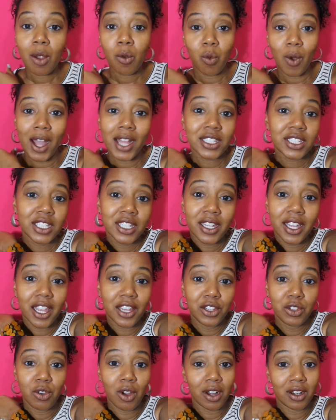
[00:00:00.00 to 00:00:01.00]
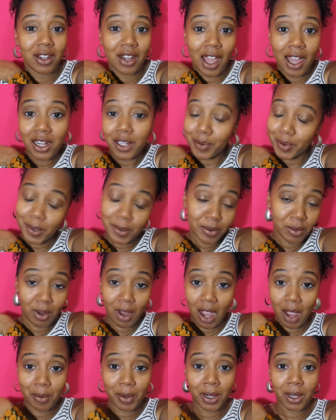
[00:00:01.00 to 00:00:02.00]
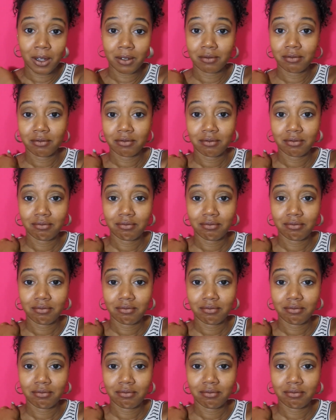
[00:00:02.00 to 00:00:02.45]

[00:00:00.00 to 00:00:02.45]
are watching and you are not a subscriber,